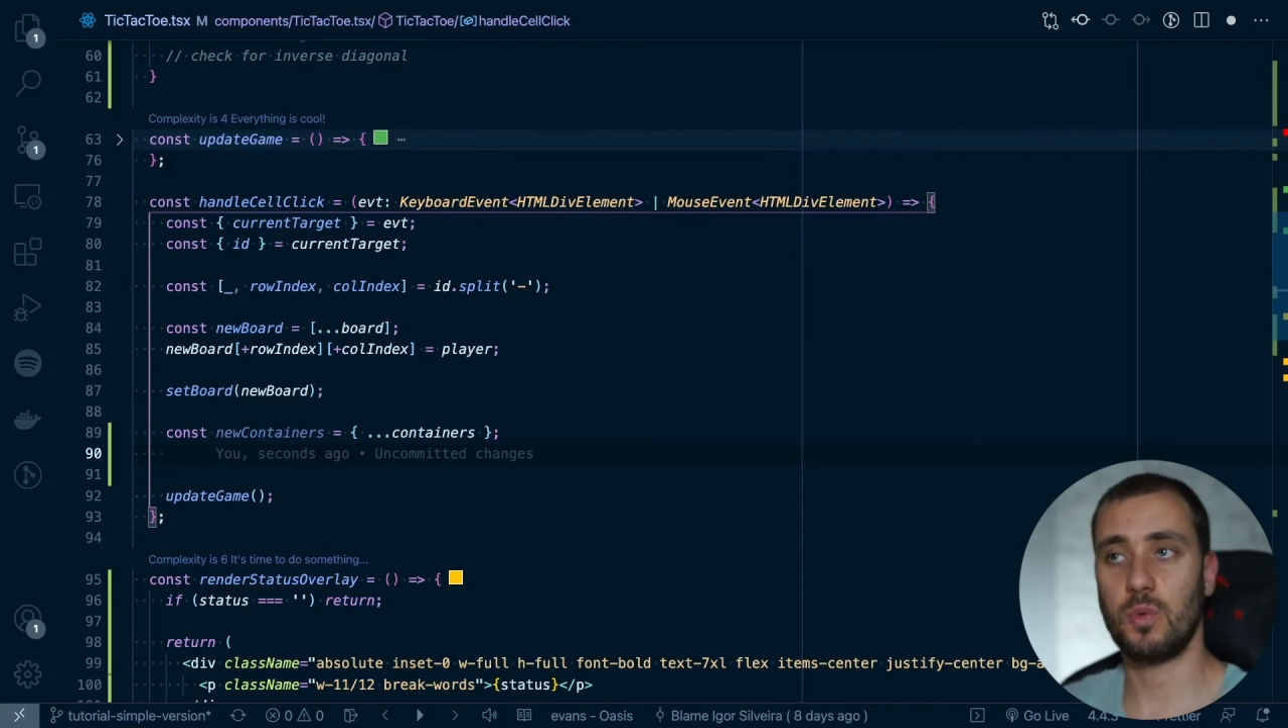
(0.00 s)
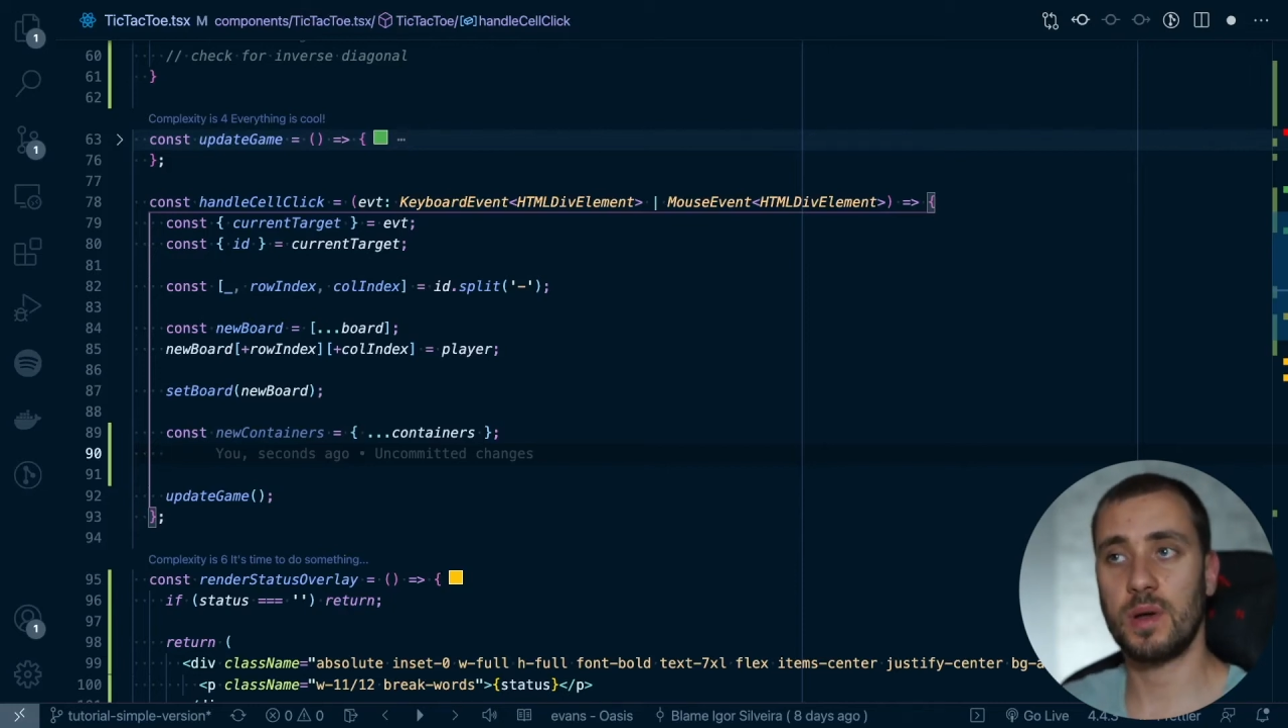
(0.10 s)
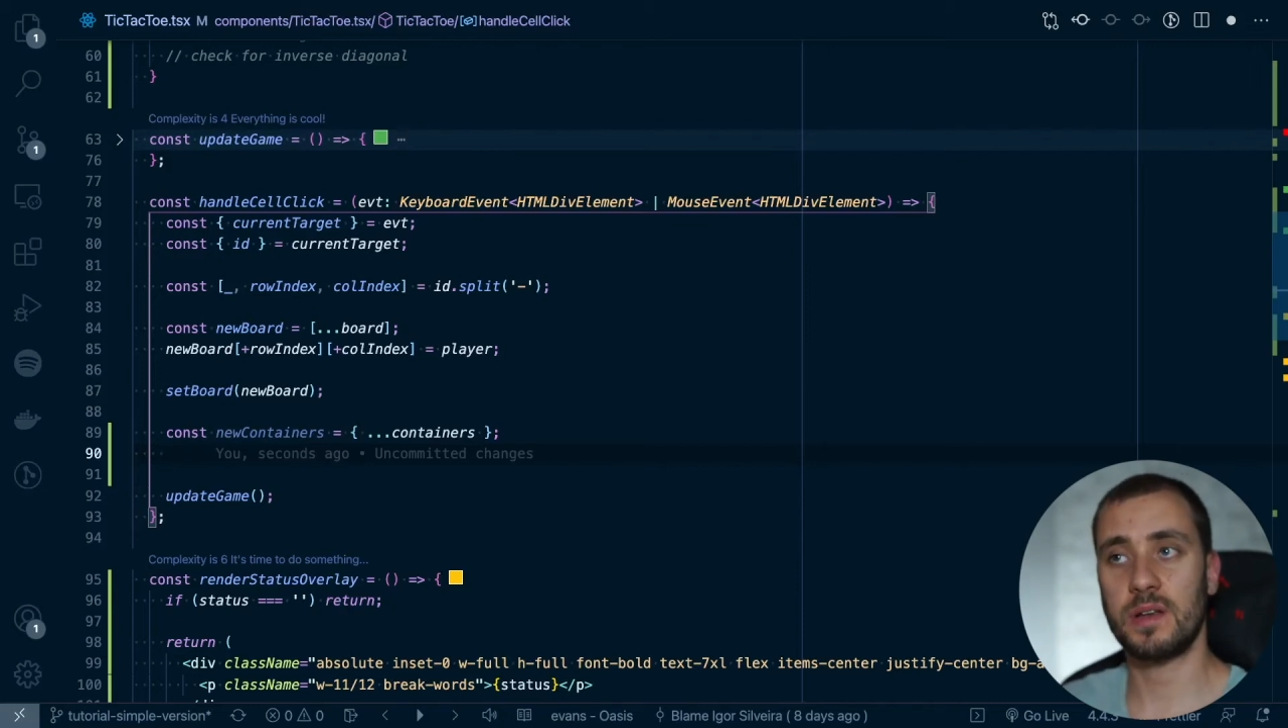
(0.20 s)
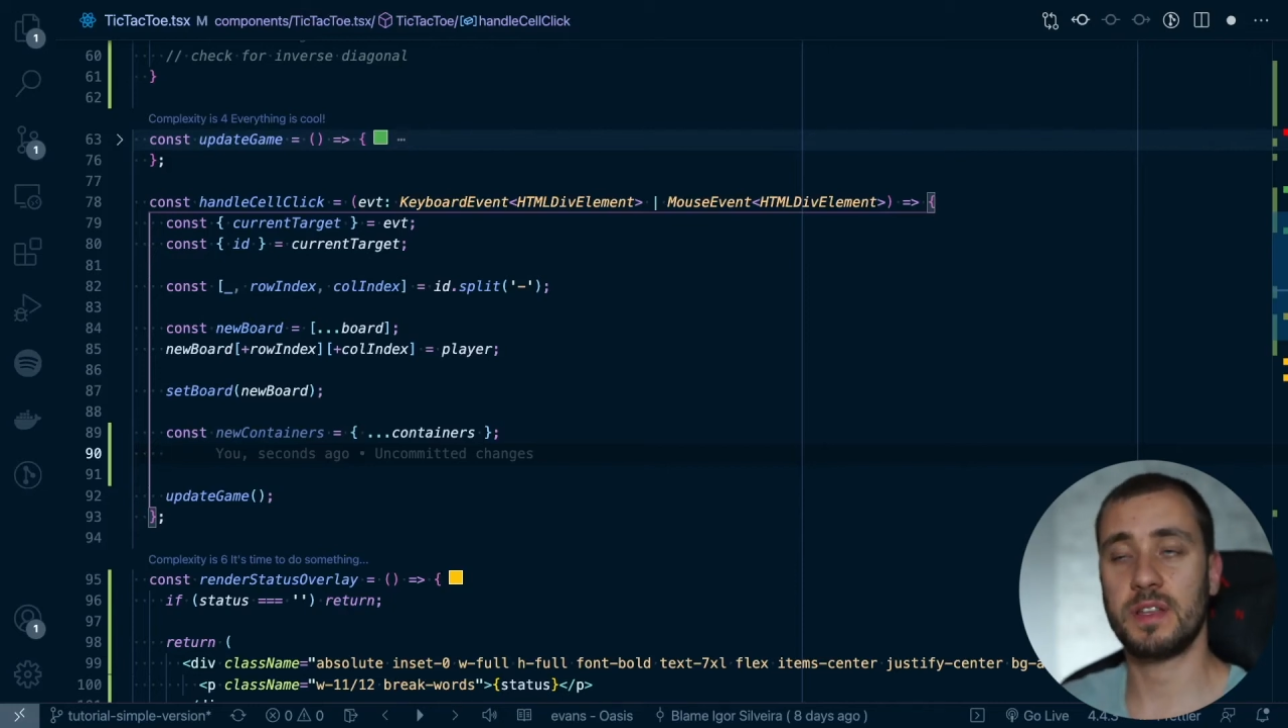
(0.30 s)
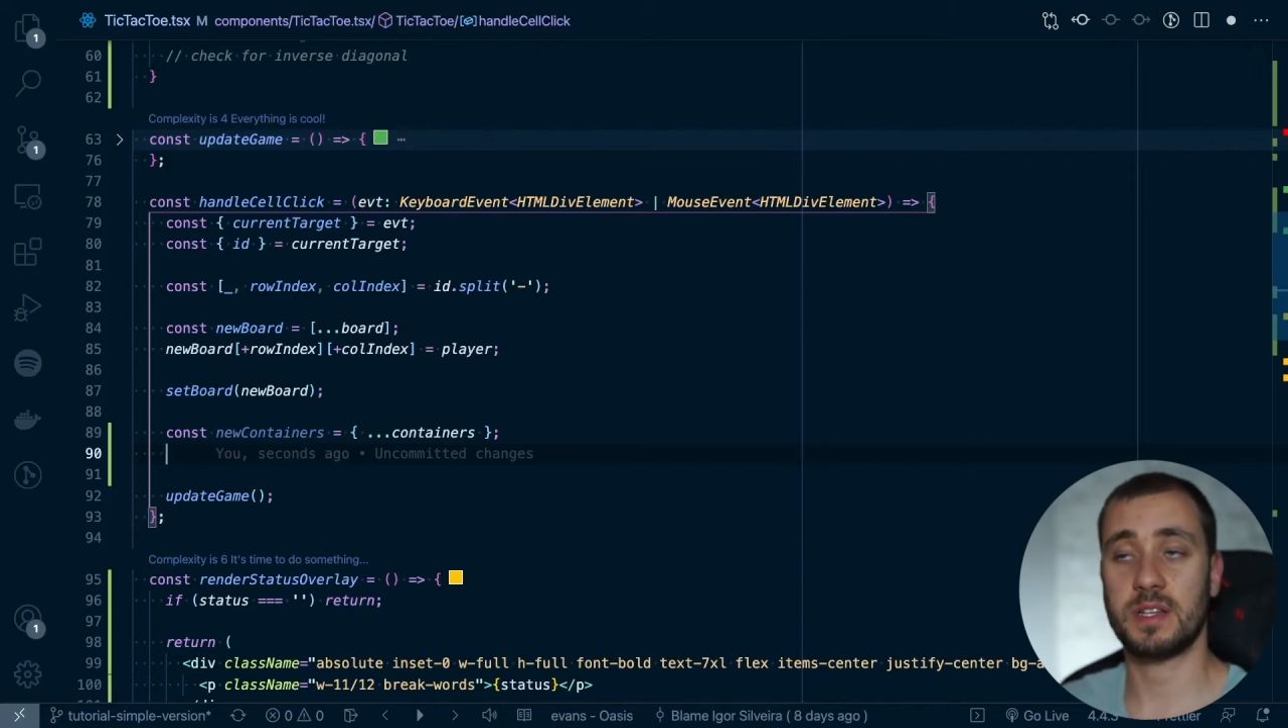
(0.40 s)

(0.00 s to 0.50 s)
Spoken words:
one of the